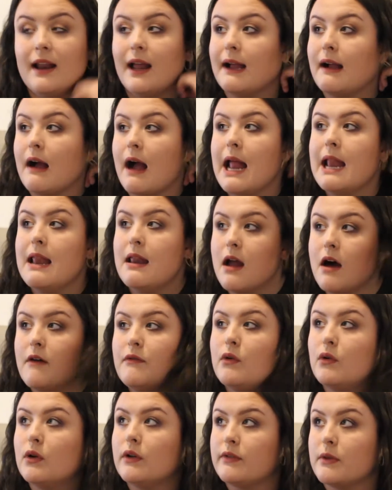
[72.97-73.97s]
Like, I
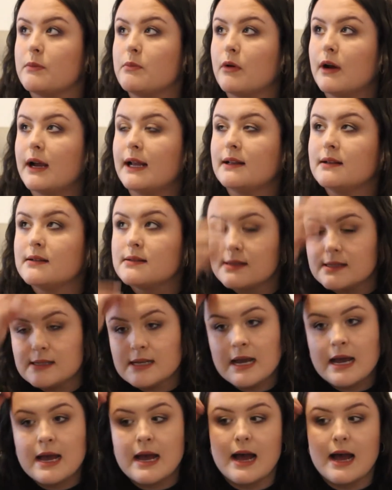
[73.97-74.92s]
love all of the prints.